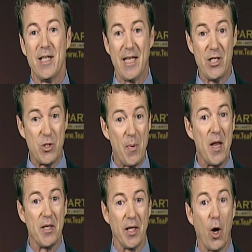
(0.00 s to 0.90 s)
in
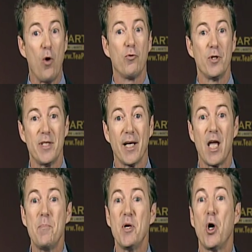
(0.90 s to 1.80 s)
spending over a
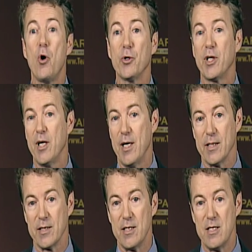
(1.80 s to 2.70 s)
decade be called a
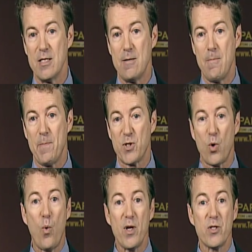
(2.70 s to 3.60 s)
cut. So
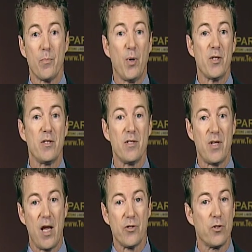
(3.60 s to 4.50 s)
what is the president's
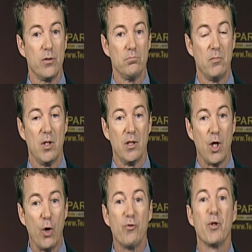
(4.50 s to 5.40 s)
answer?
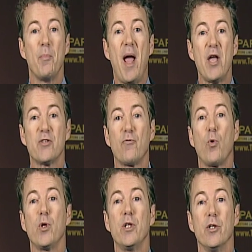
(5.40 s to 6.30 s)
Over the past
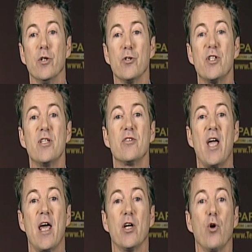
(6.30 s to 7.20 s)
4 years, he has
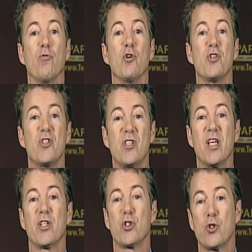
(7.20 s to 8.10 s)
added over
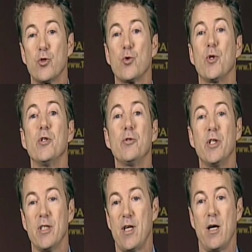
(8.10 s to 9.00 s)
$6
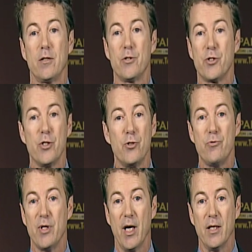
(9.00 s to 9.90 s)
trillion in new
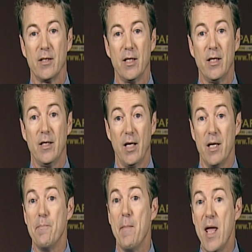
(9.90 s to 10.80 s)
debt
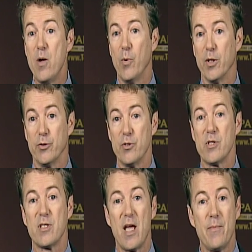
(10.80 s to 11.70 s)
and may well do the
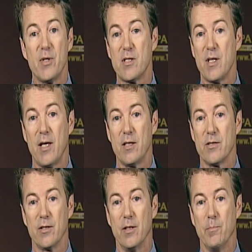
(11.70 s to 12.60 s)
same in a second
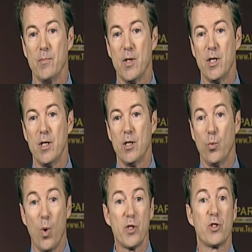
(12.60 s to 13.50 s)
term.
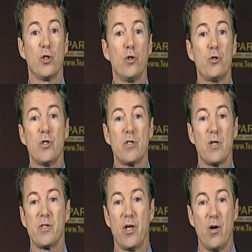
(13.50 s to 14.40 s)
What solutions
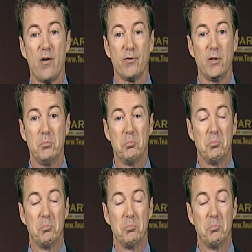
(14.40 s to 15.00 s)
does he offer?